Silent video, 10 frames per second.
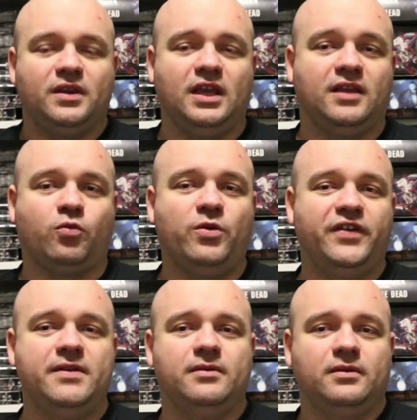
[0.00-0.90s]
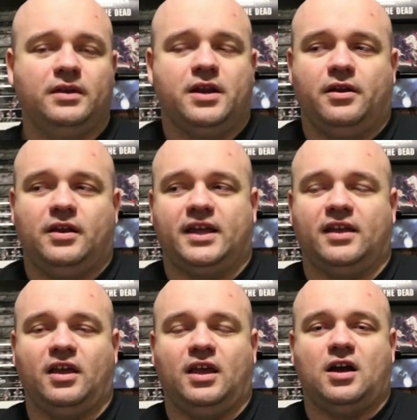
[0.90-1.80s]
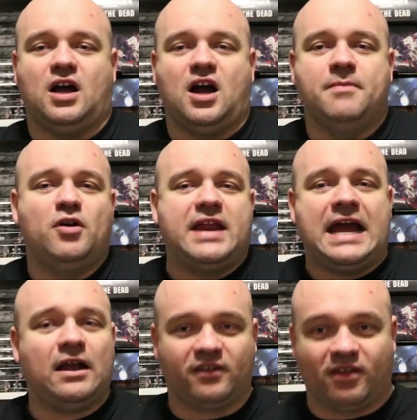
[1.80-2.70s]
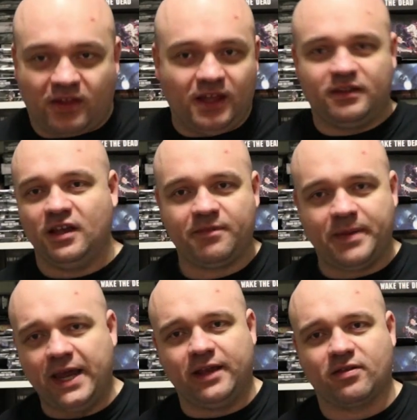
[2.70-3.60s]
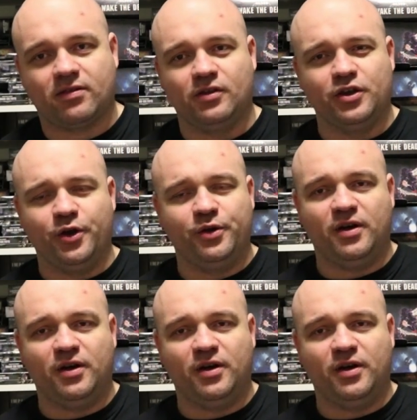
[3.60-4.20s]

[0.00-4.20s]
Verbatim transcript: it's within, you know, like, it, I'm not out to sink these paints, you know.